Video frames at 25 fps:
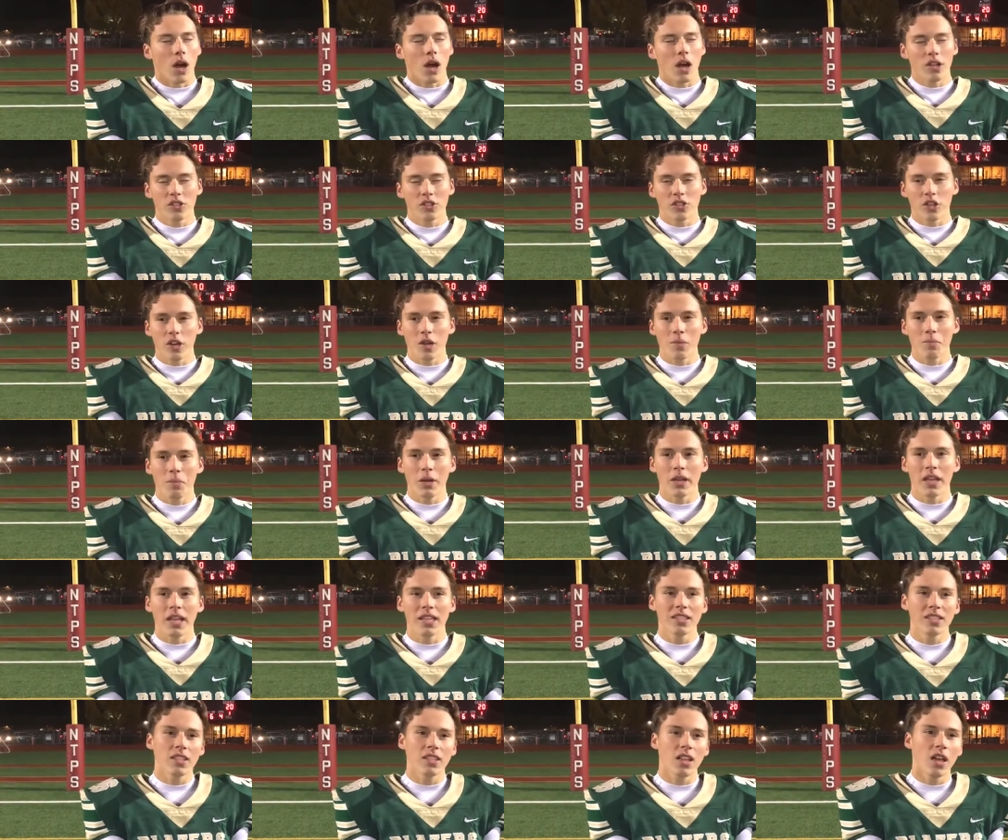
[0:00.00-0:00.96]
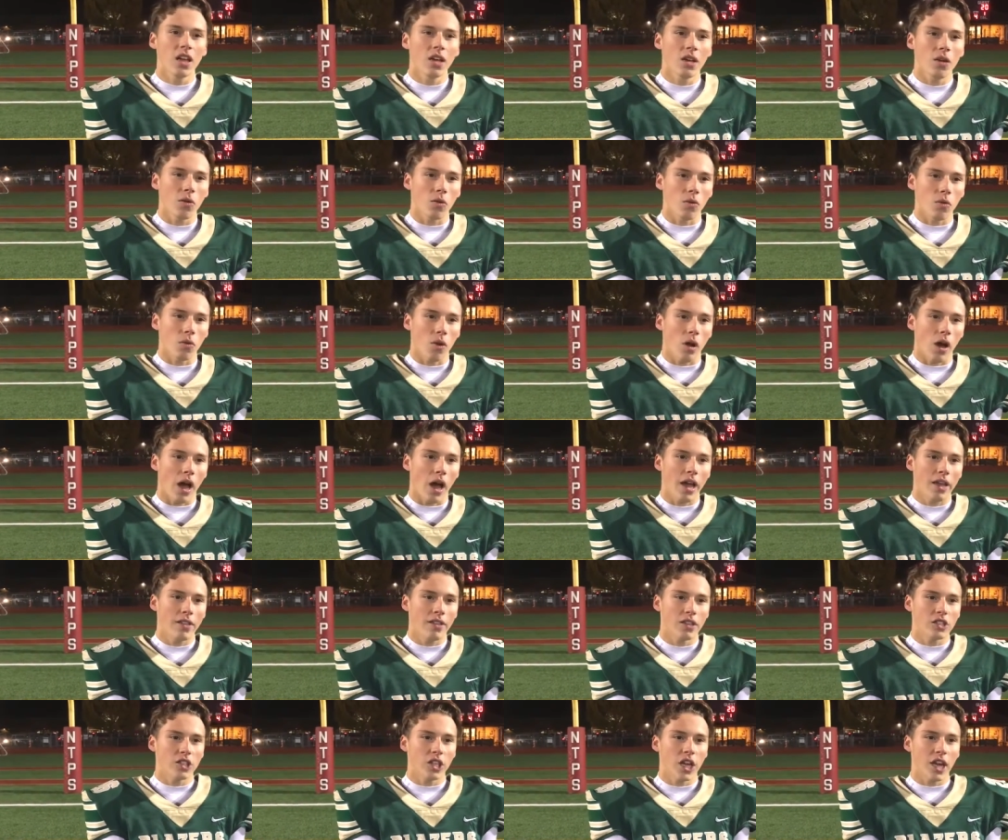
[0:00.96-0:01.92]
uh, during Peninsula, I
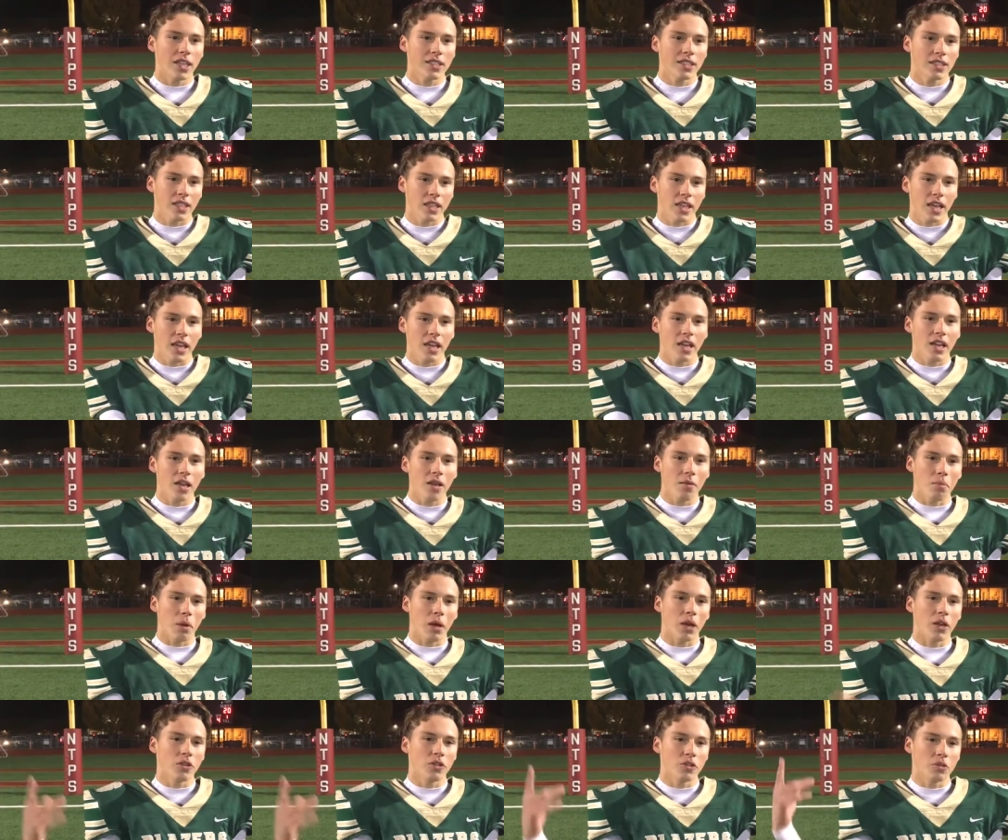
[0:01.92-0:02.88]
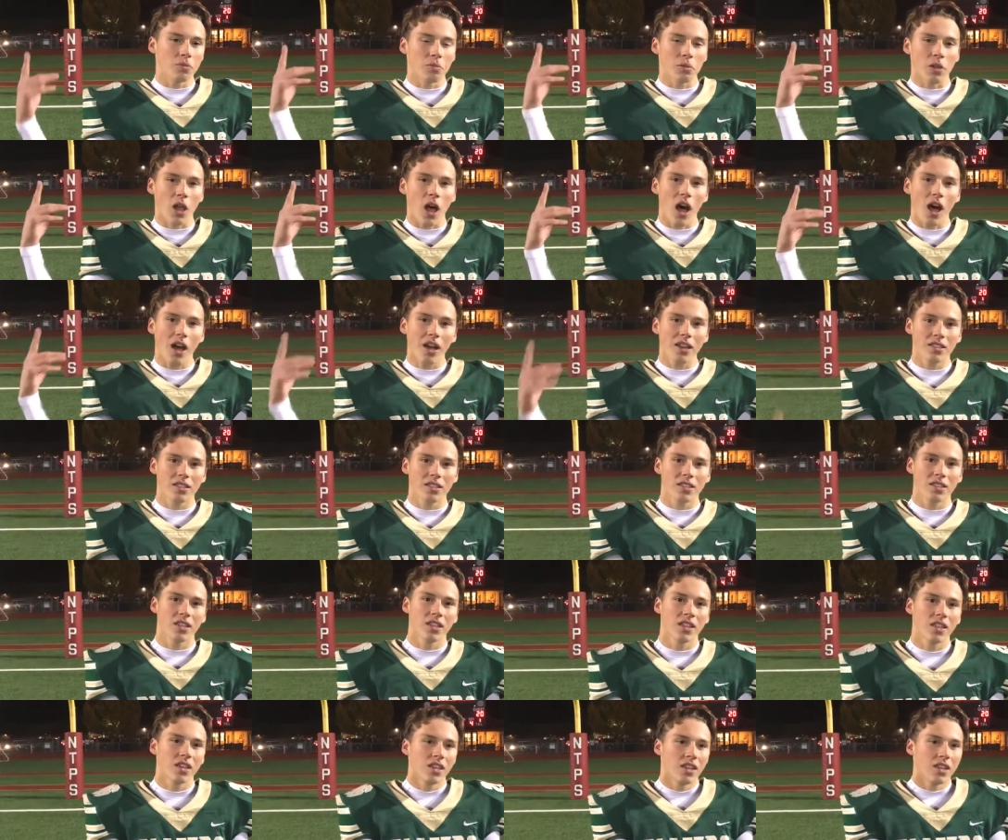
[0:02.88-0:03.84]
had the chance to get it, but it was blocked.
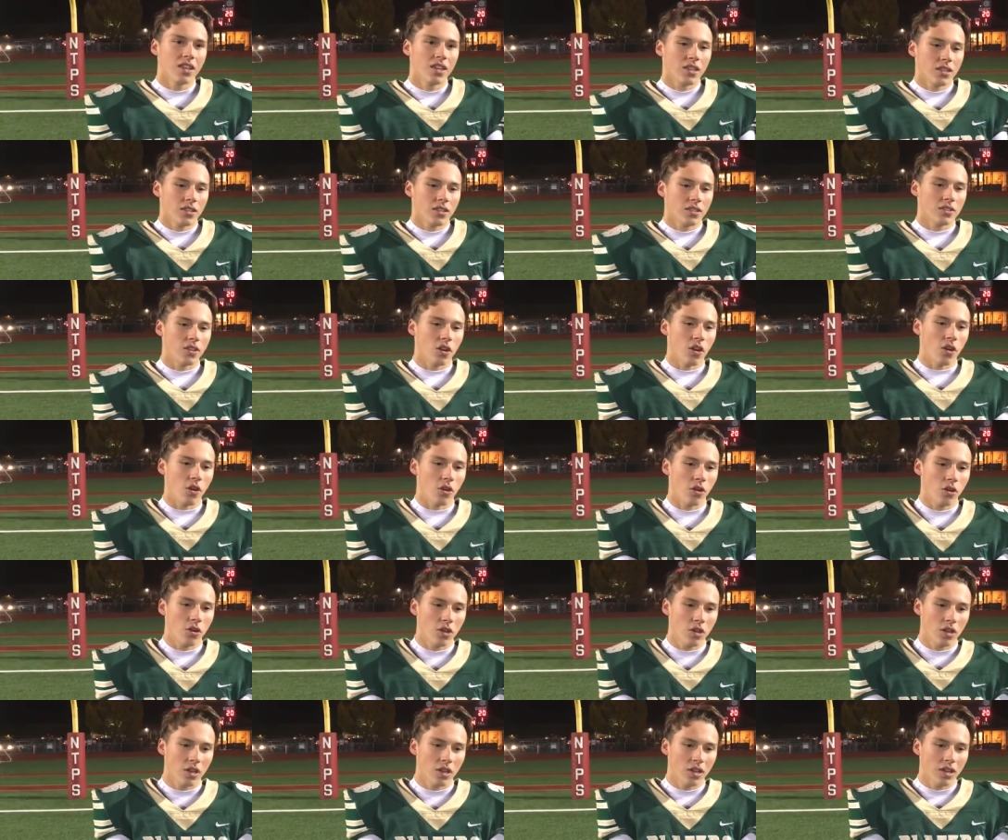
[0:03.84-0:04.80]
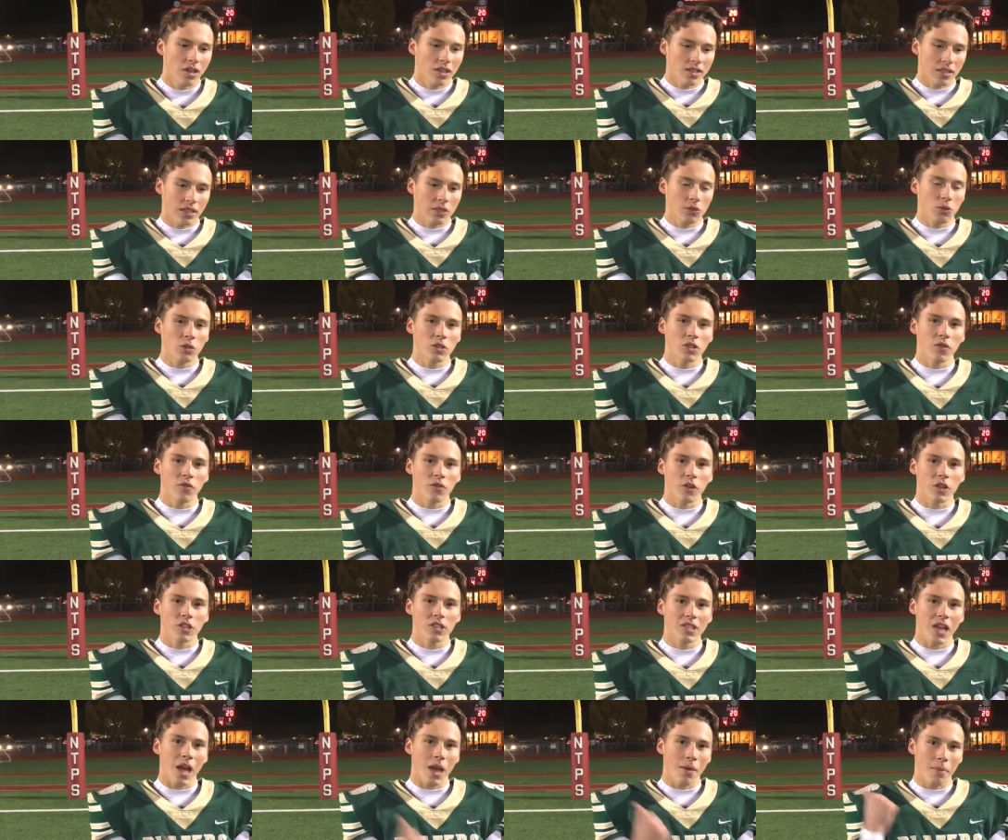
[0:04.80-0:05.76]
So this was the
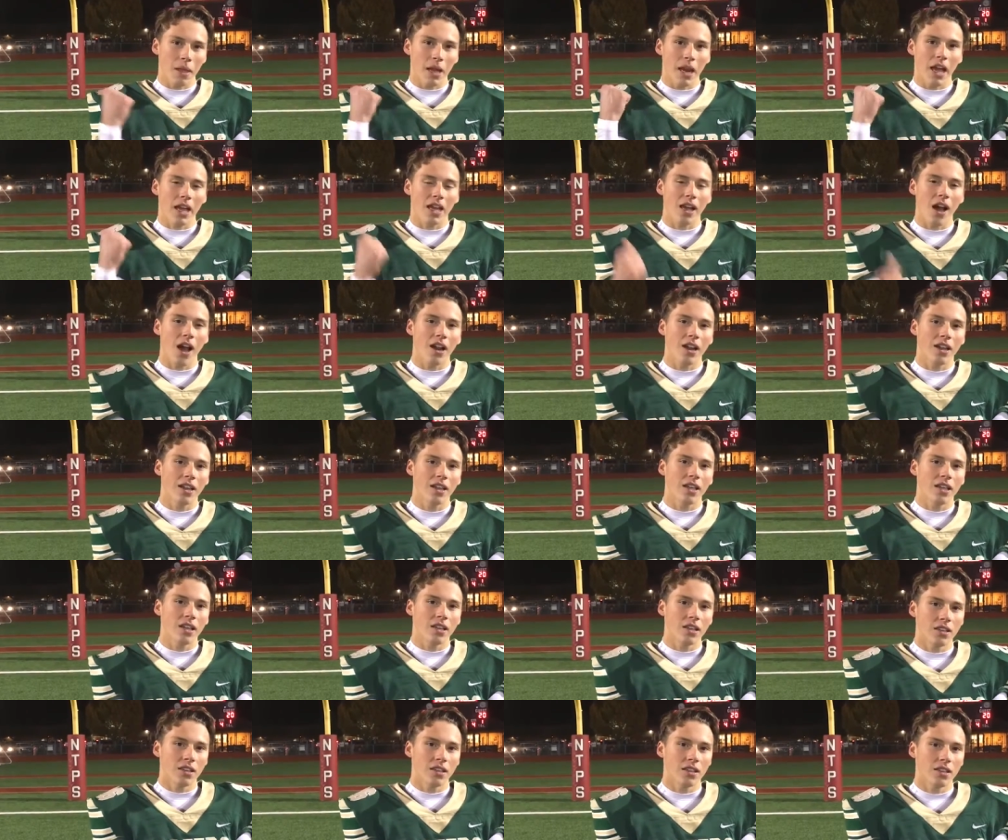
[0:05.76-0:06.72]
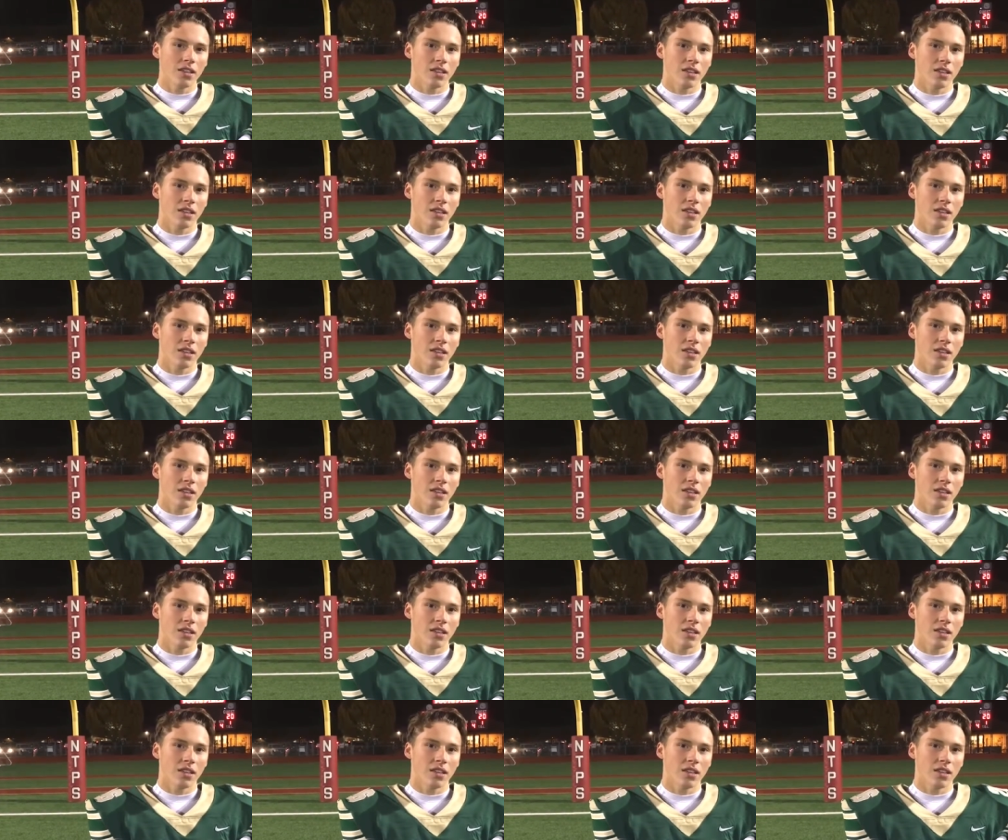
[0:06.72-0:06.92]
first time that I got it in. That